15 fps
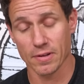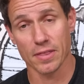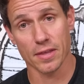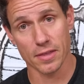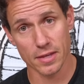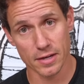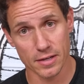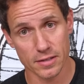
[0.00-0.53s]

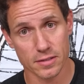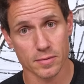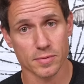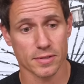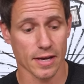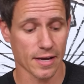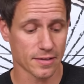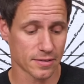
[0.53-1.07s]
And they did some
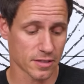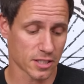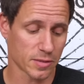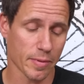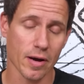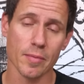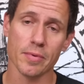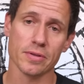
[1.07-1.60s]
science
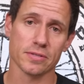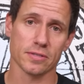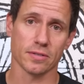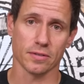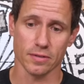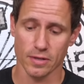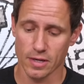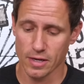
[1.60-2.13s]
experiments
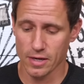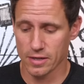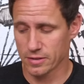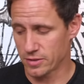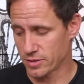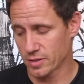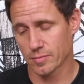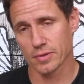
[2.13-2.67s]
and
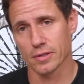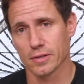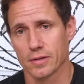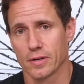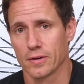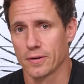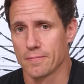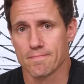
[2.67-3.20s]
determined
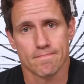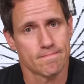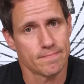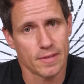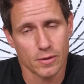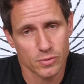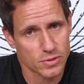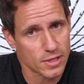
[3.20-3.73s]

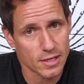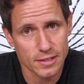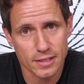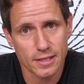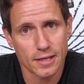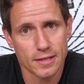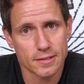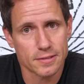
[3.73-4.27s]
that was not the
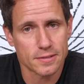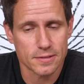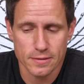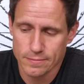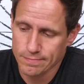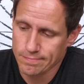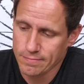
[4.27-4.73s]
case.